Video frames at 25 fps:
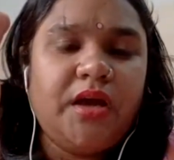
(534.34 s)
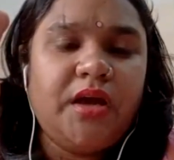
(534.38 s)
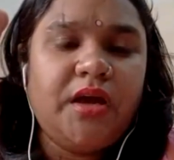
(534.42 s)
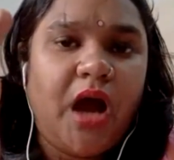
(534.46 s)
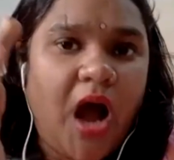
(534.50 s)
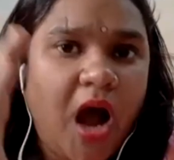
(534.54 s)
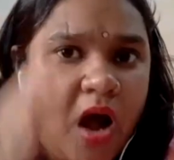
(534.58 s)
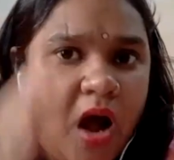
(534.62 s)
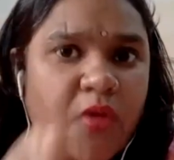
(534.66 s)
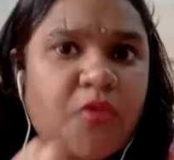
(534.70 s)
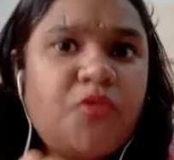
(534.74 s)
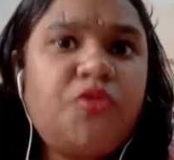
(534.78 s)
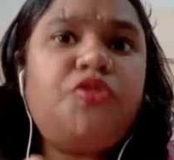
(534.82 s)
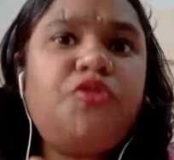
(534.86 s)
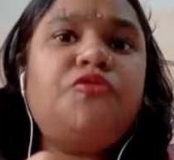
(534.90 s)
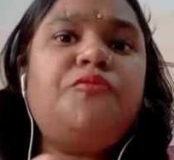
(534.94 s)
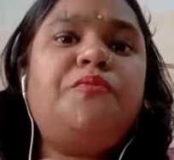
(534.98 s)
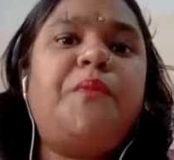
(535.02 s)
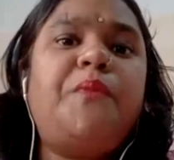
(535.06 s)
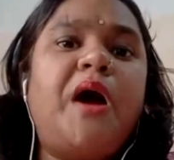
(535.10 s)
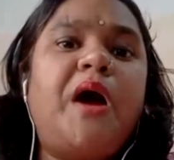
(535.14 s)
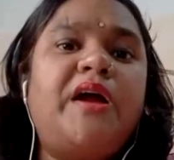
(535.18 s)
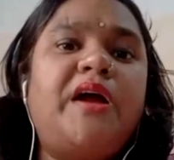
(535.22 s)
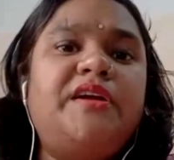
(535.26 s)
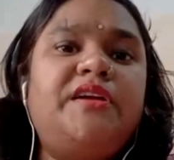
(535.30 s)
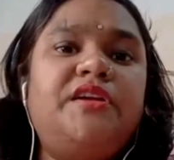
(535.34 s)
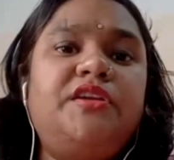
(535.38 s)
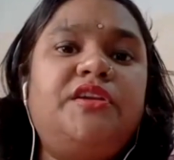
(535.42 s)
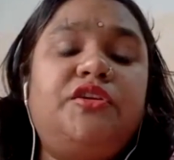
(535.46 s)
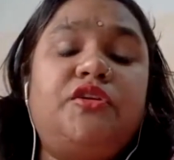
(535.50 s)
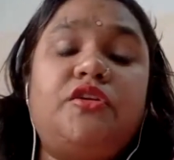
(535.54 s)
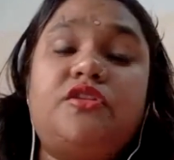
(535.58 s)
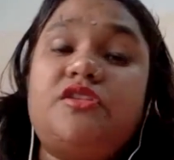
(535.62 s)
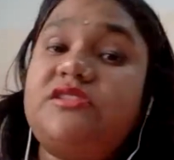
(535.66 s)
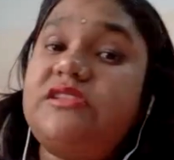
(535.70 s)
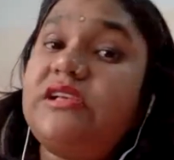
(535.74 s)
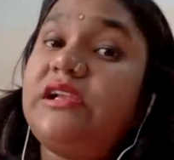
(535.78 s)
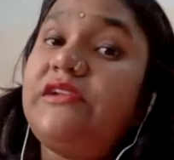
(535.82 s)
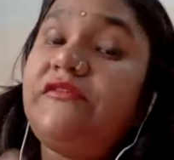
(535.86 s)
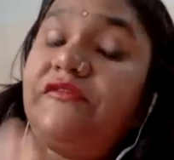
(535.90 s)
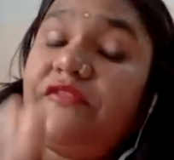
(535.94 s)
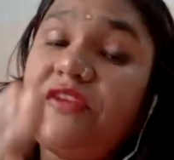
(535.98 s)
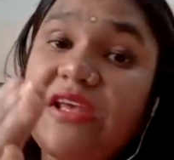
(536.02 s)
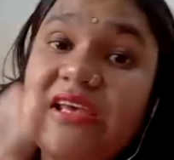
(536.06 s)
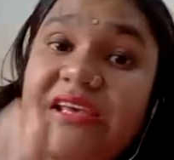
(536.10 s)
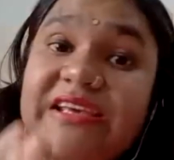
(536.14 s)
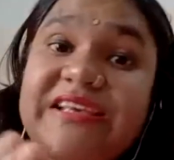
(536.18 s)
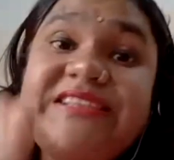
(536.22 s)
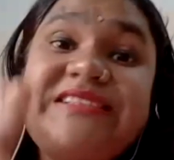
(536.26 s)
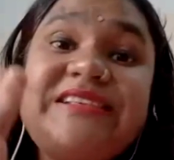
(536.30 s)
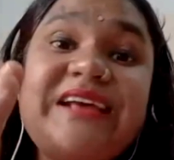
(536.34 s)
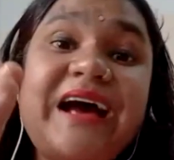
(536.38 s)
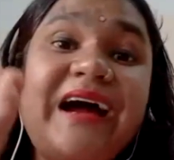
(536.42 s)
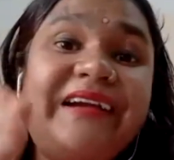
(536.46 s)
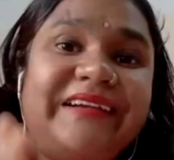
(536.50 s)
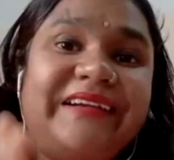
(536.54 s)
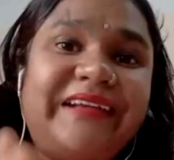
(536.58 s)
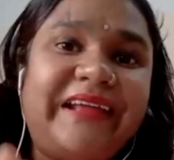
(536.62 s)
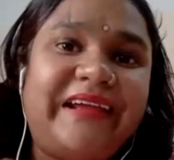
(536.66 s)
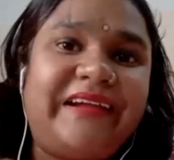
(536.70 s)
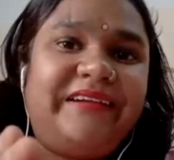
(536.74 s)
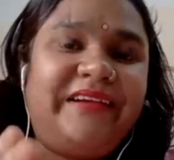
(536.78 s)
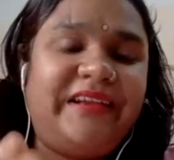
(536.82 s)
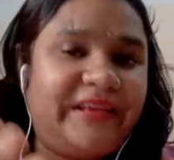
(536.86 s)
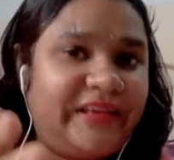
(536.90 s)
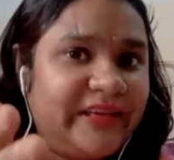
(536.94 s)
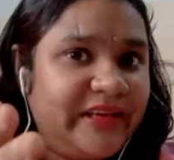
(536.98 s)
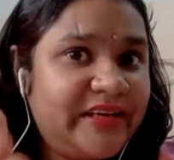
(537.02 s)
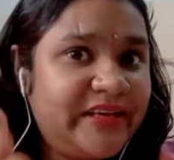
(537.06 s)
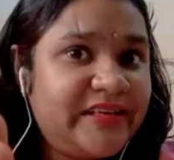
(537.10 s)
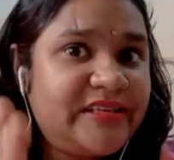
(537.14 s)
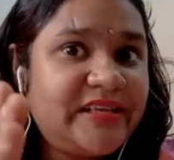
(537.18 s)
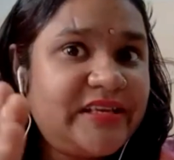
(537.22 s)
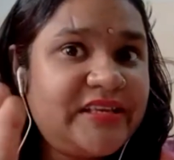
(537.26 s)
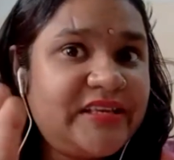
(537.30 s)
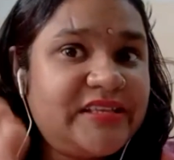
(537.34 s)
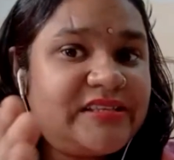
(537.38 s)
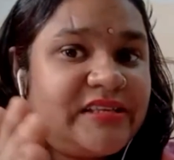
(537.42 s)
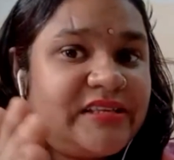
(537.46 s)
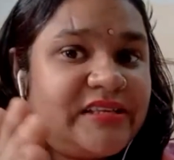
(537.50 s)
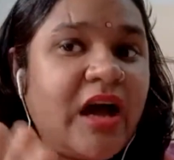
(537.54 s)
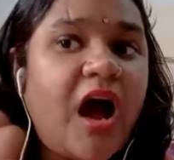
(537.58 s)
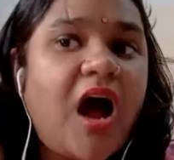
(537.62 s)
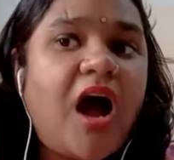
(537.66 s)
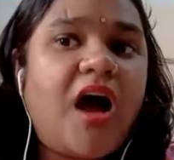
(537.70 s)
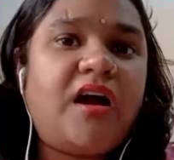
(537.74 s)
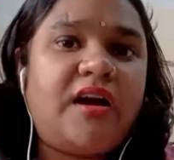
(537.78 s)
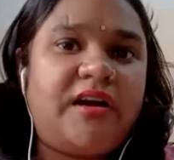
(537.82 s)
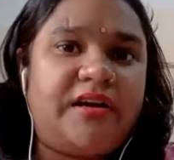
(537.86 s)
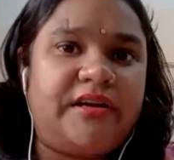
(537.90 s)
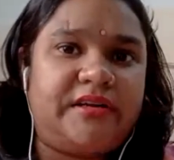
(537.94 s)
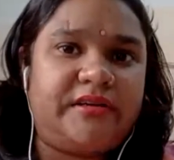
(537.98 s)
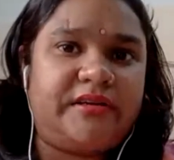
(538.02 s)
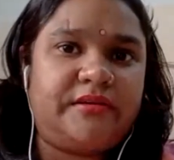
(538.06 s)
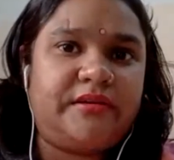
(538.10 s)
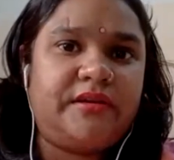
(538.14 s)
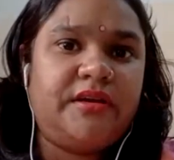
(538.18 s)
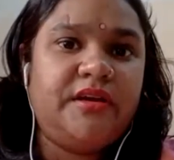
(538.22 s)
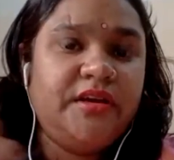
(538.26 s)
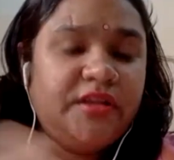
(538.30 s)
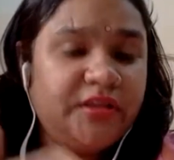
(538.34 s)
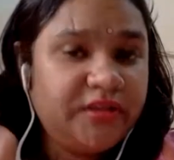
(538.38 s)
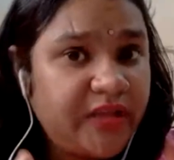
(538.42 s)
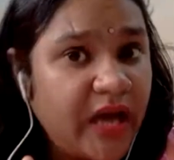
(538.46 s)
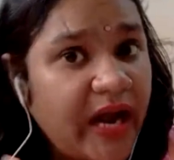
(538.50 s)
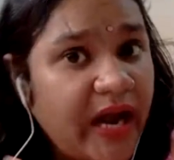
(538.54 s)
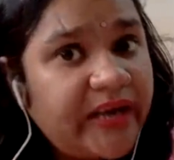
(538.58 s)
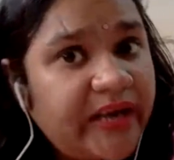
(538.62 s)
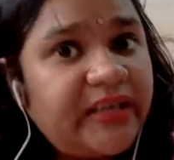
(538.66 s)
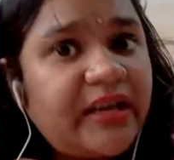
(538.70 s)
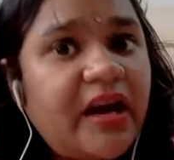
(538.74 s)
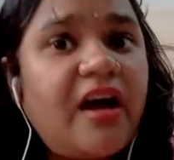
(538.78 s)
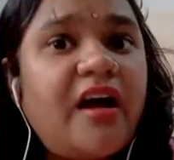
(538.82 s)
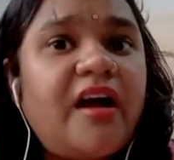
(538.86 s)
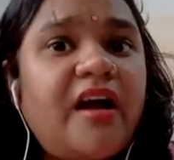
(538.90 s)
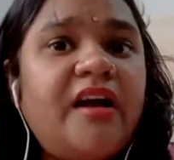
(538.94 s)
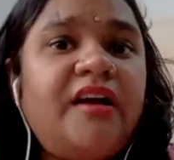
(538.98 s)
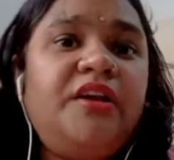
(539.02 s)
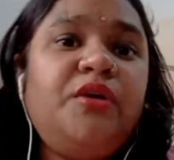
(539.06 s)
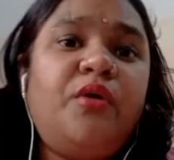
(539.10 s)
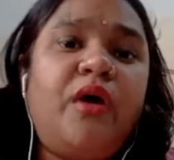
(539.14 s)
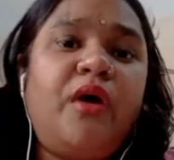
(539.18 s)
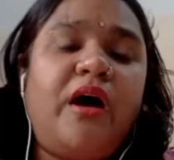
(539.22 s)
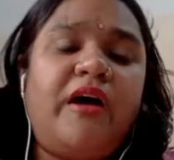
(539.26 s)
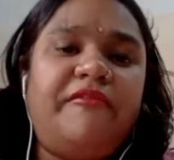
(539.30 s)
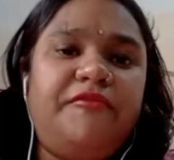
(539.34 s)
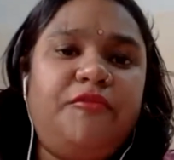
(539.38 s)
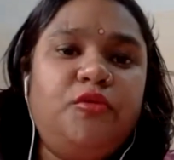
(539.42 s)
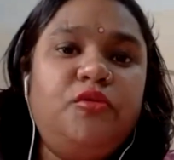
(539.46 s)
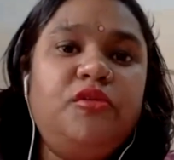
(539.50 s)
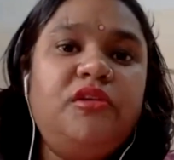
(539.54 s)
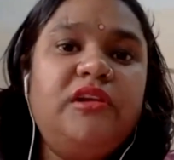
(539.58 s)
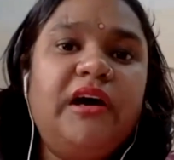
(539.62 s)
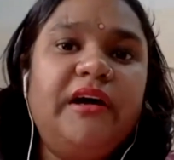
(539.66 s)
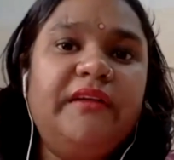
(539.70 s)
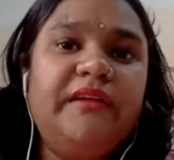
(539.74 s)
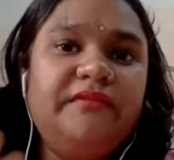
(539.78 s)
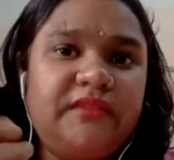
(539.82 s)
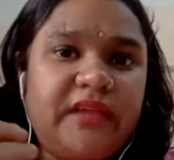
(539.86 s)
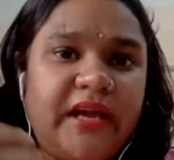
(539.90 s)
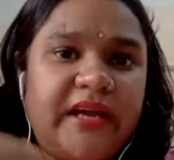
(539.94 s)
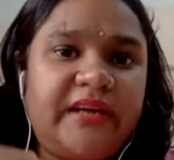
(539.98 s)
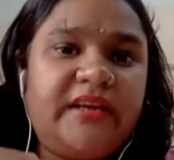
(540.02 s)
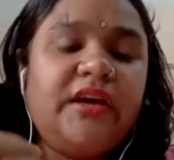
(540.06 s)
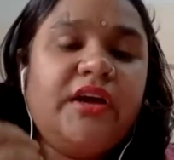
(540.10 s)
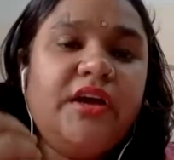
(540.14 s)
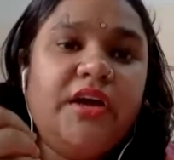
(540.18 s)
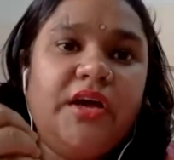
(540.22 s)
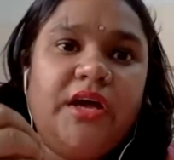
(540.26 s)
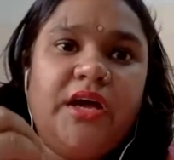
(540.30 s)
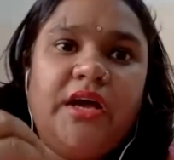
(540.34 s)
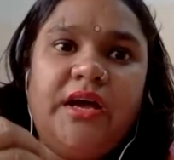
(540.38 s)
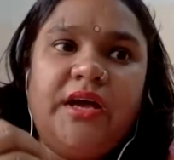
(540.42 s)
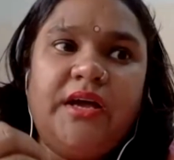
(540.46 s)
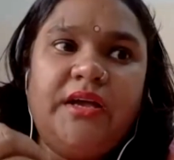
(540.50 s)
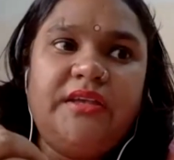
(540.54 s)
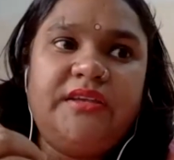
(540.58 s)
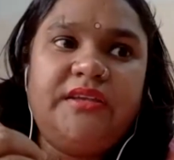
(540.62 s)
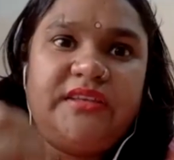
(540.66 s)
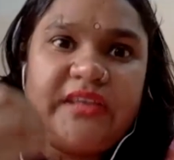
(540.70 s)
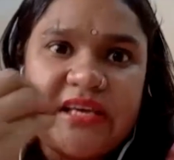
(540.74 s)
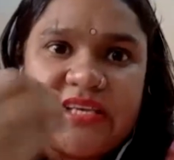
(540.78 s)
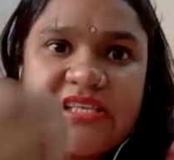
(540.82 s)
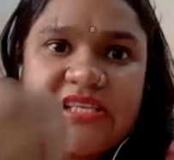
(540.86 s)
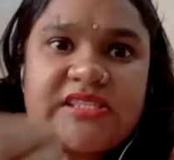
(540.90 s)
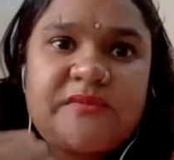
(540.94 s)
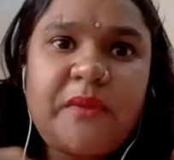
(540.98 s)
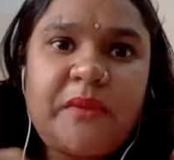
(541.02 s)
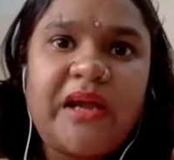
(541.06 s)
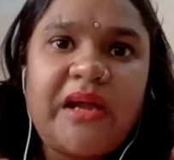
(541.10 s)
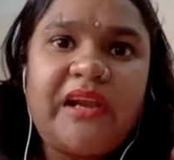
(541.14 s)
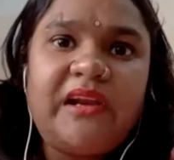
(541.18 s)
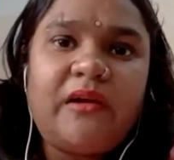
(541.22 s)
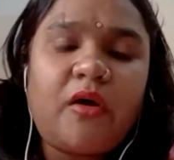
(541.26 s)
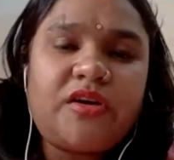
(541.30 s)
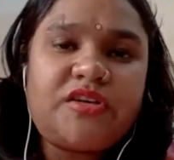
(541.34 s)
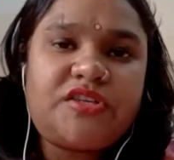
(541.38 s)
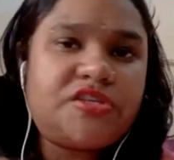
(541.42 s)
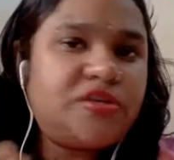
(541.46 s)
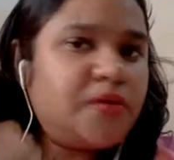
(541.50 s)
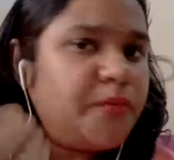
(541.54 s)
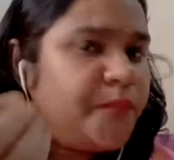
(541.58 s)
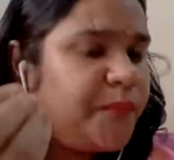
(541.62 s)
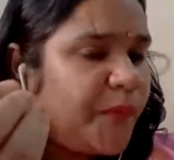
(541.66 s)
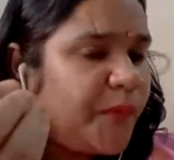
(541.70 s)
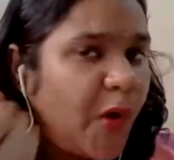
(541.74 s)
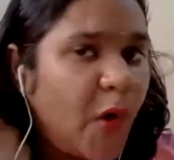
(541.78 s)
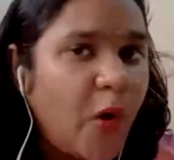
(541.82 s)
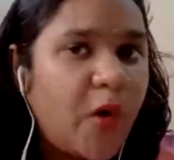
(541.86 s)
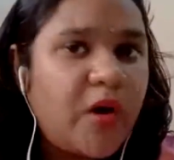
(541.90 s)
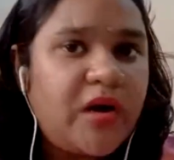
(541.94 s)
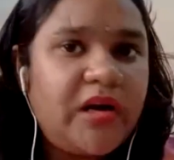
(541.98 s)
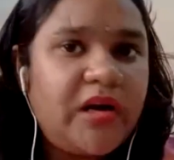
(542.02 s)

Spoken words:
how to pardon yourself is a tactic. It is an art. That art you have to learn. That yes, my lordship or